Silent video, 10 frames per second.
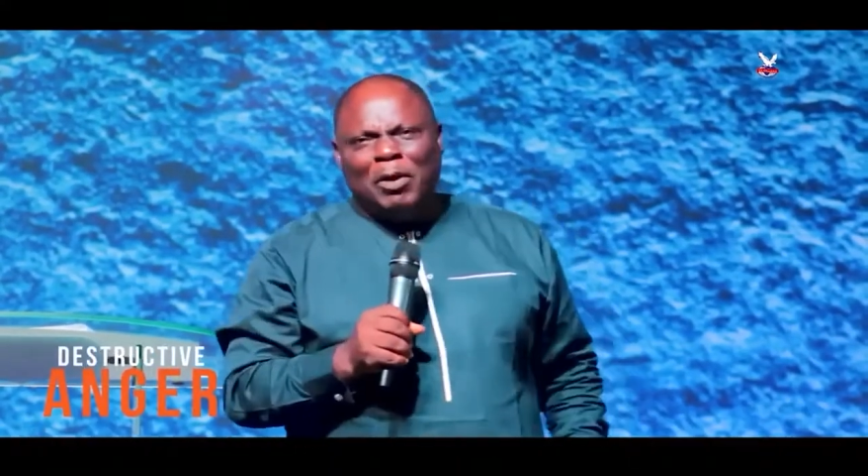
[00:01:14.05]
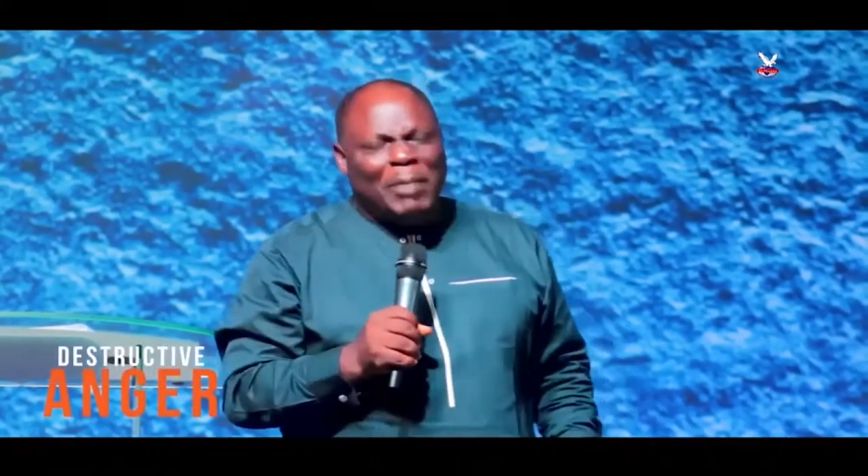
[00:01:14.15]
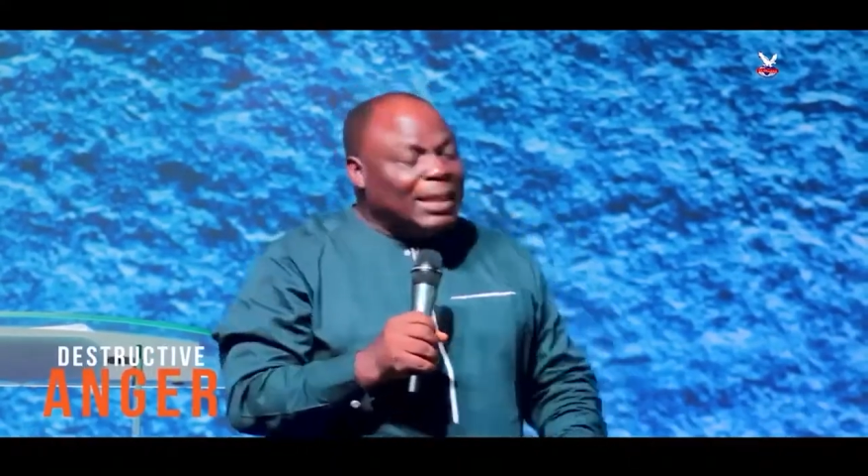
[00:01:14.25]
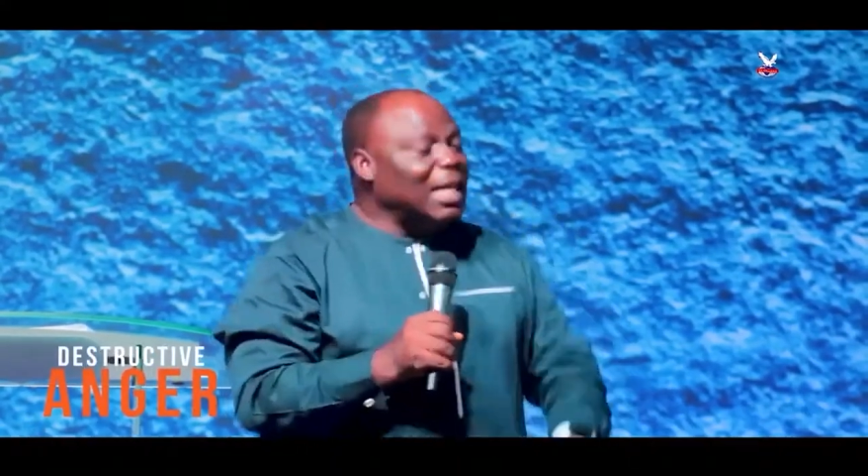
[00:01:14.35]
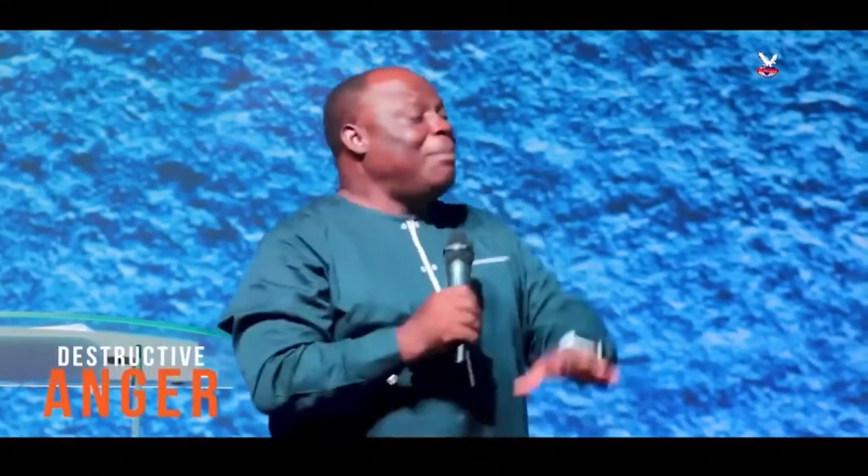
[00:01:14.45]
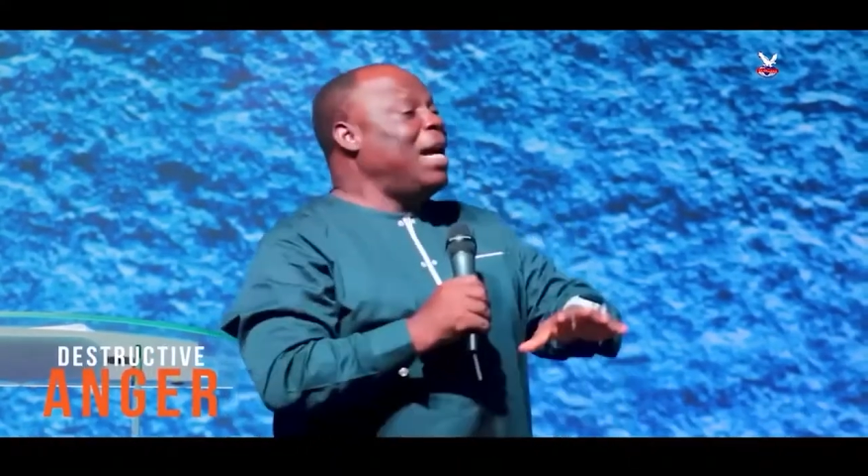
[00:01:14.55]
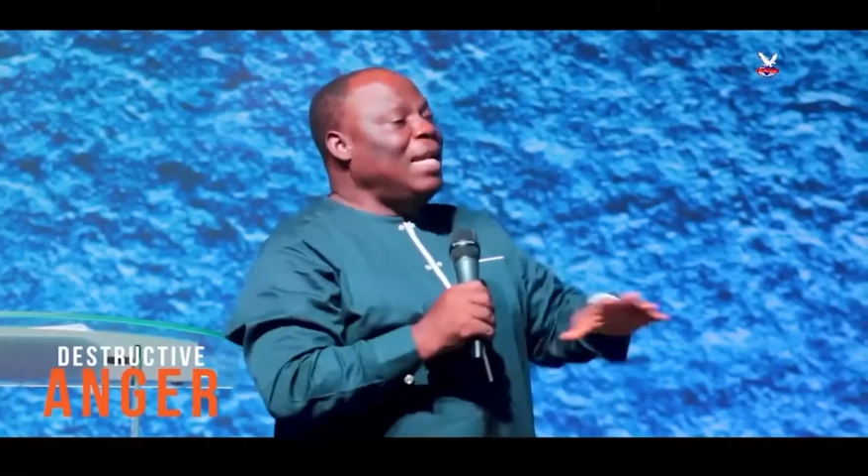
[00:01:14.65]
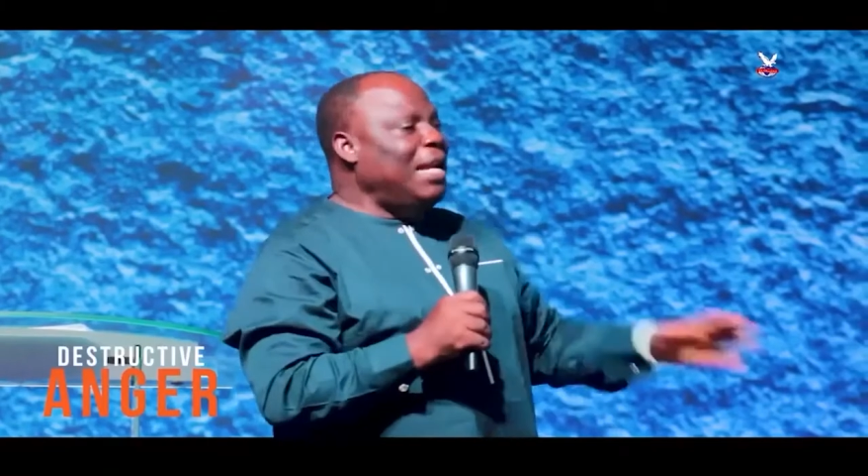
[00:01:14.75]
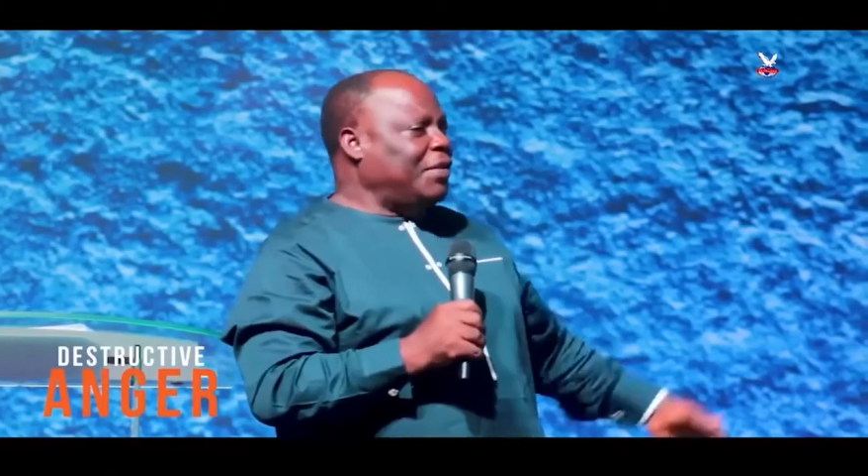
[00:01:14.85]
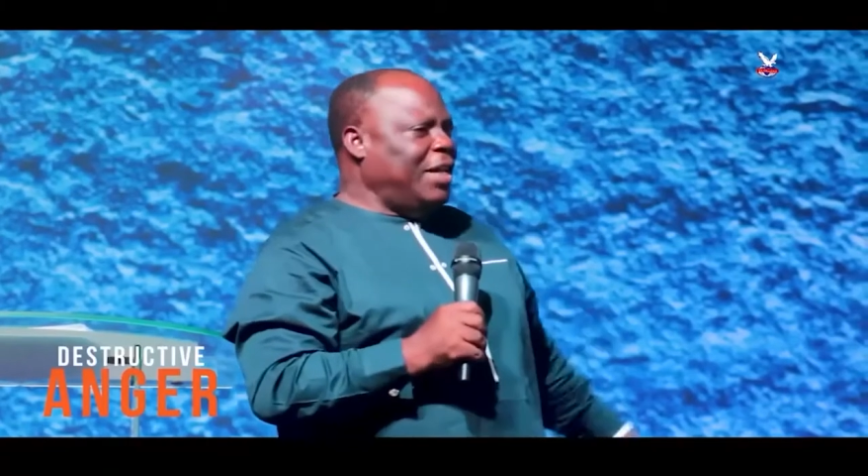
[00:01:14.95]
but by the time I
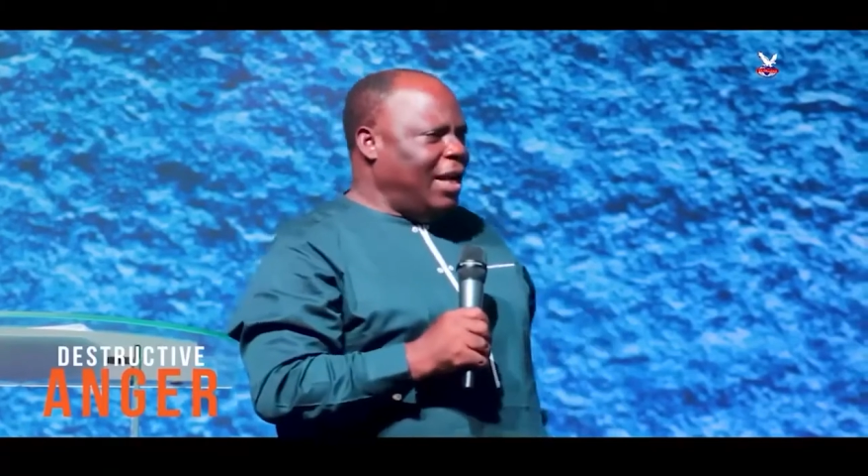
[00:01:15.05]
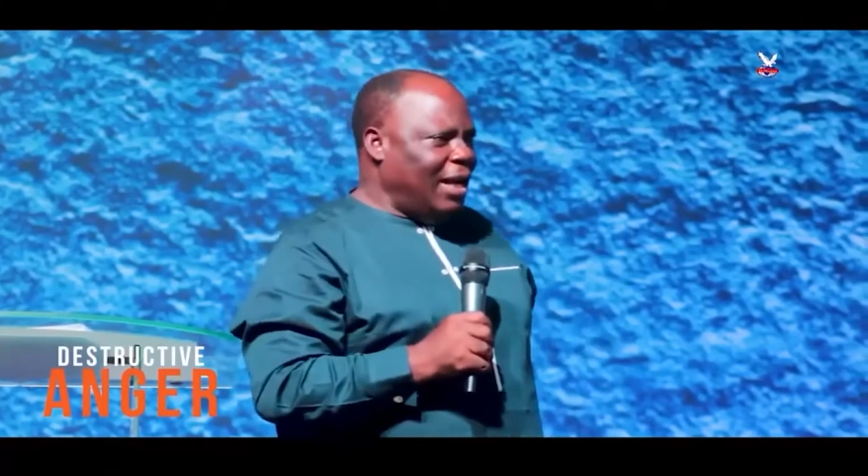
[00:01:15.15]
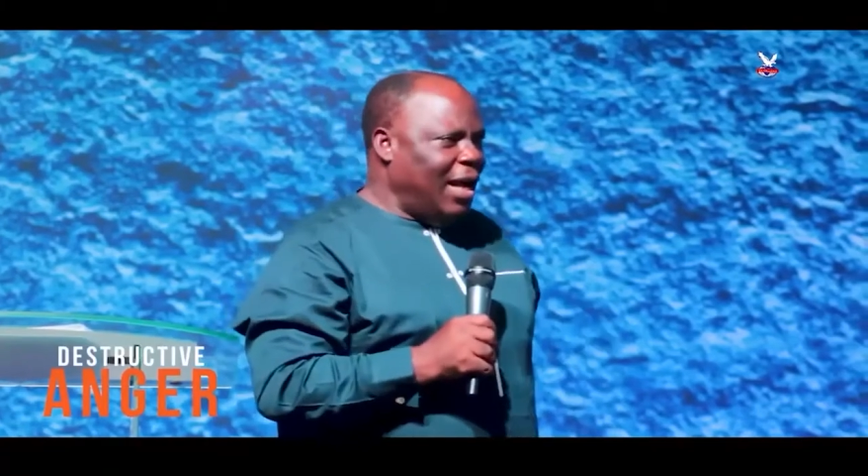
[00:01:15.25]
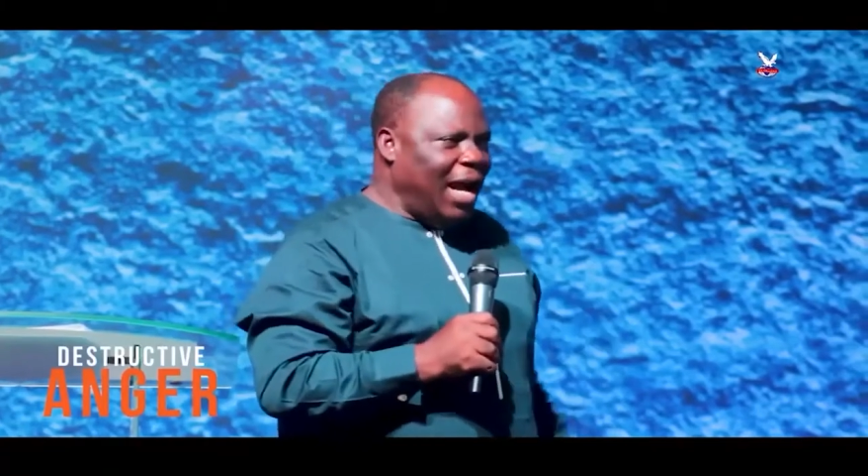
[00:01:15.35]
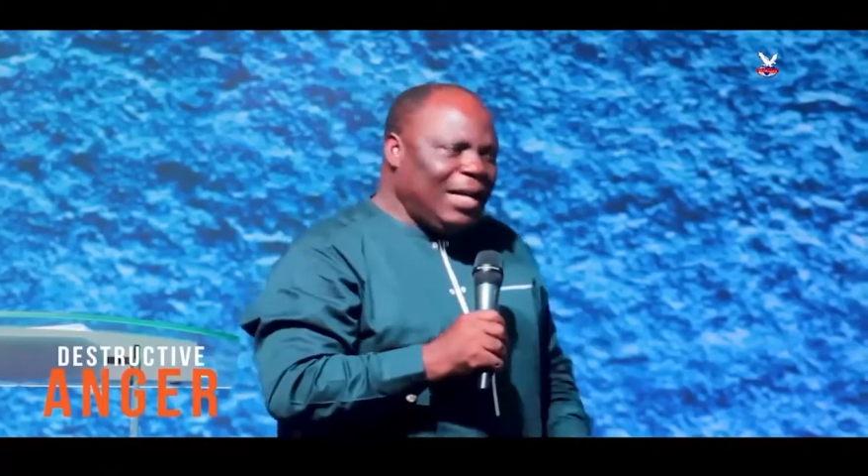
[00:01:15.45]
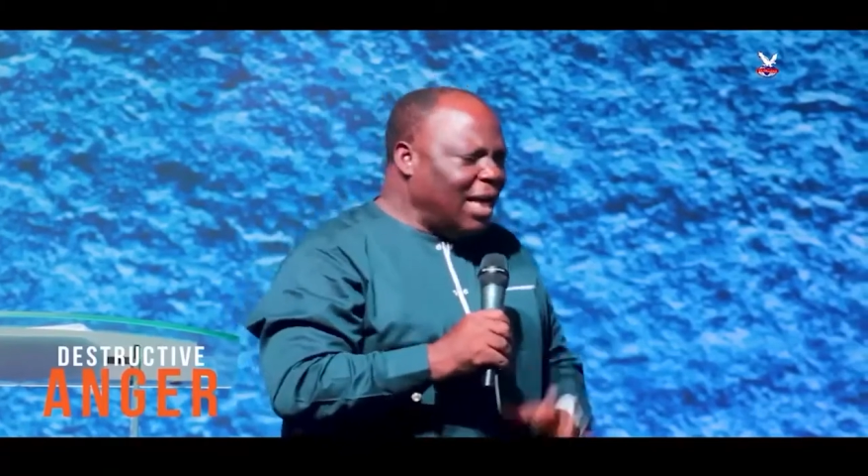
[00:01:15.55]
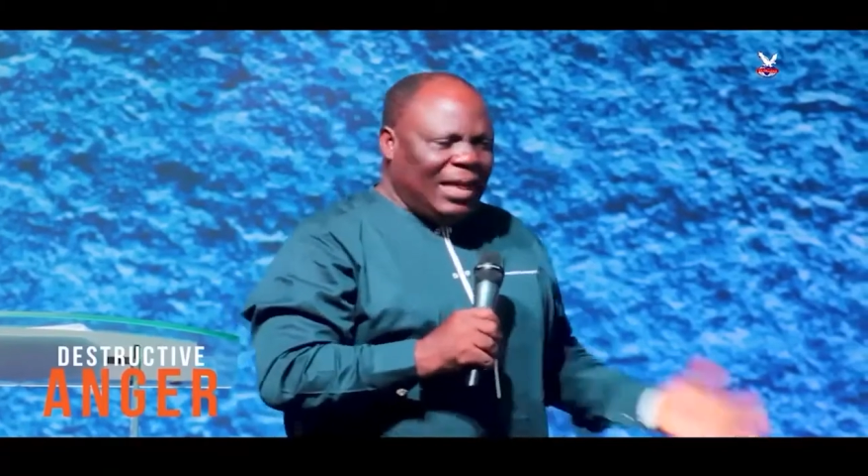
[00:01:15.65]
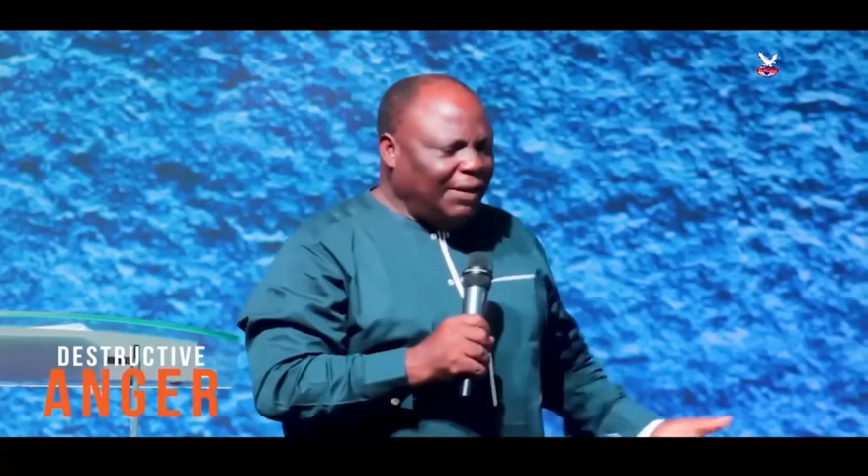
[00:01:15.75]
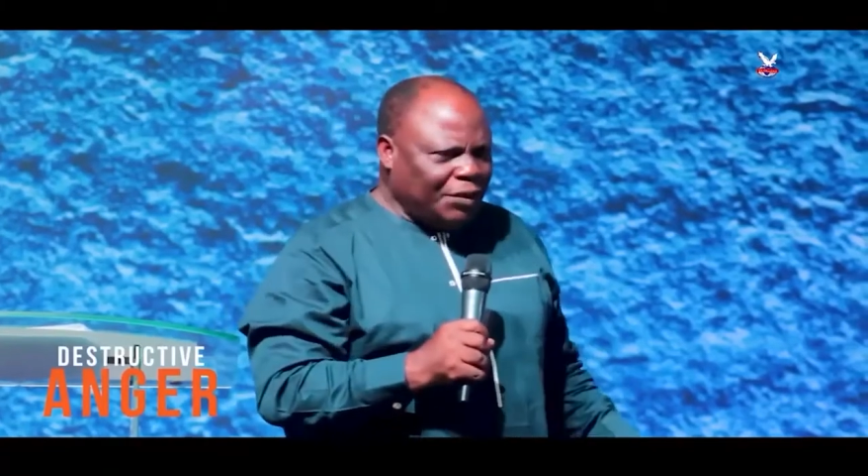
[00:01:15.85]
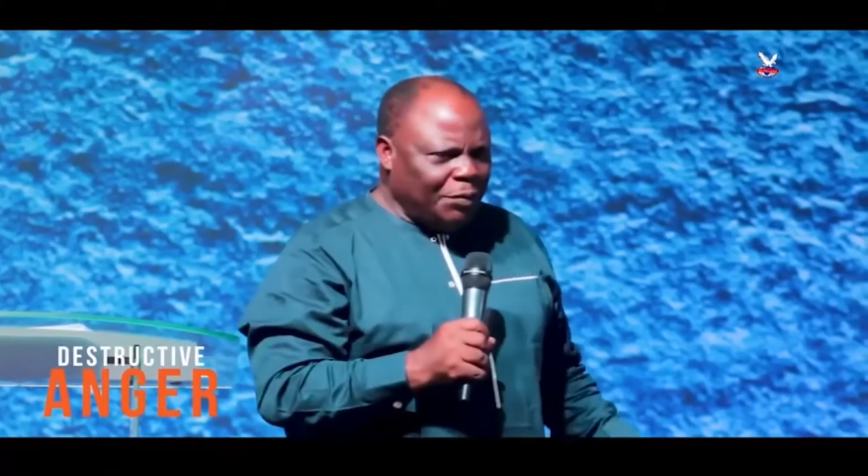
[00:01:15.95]
left there, anger
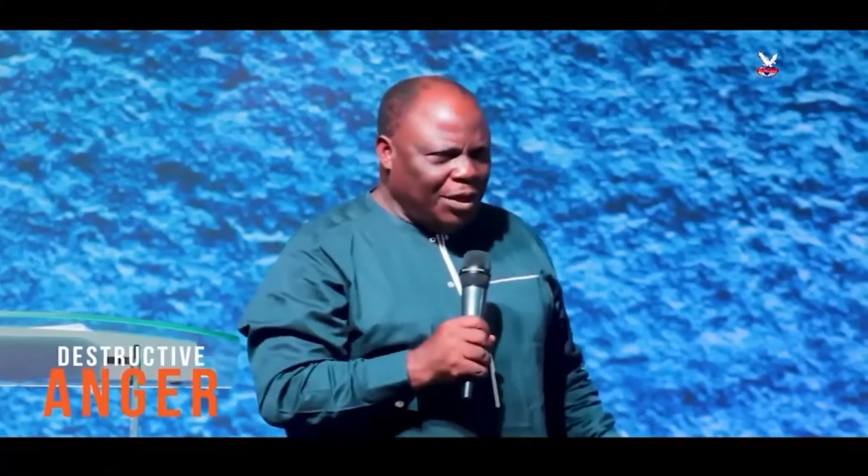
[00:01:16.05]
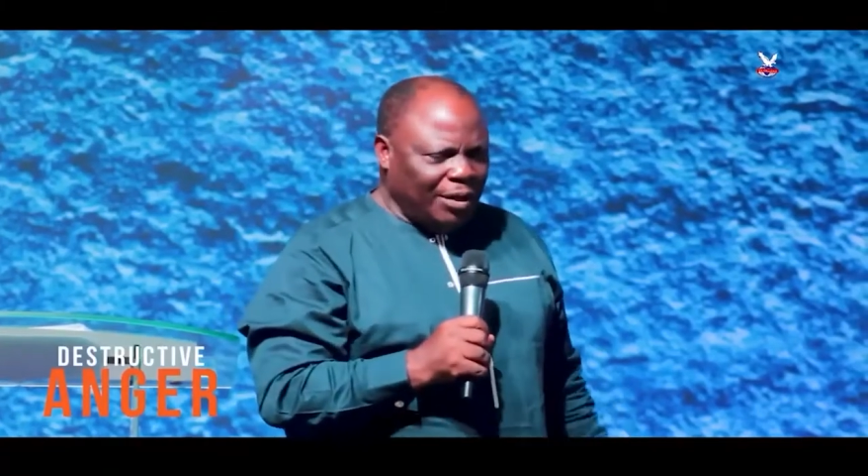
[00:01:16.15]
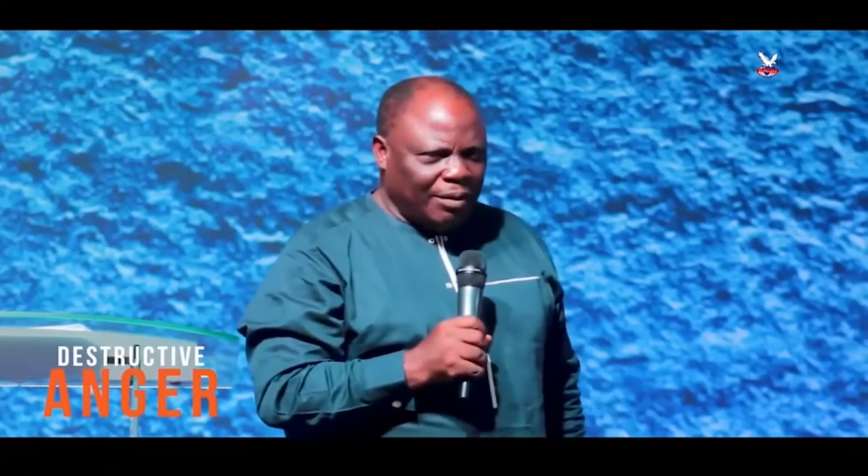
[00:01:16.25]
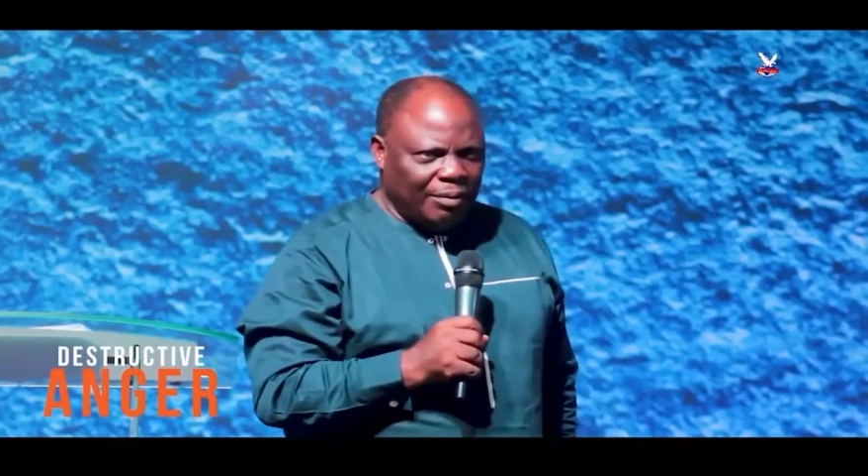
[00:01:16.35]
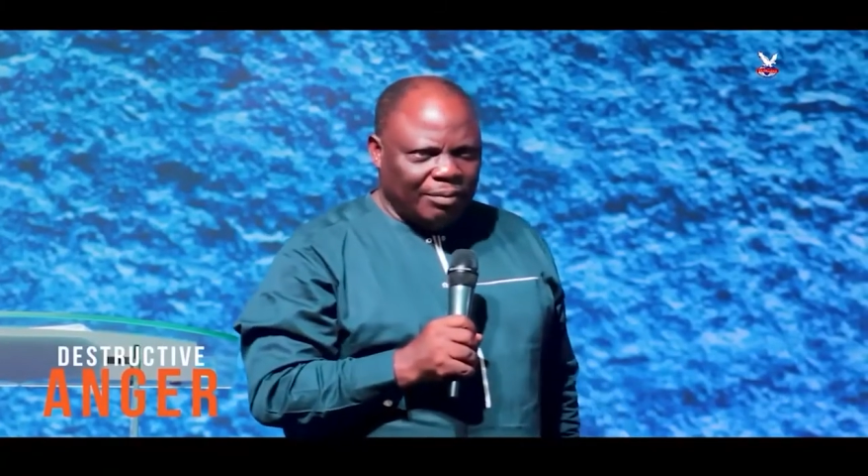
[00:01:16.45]
left me.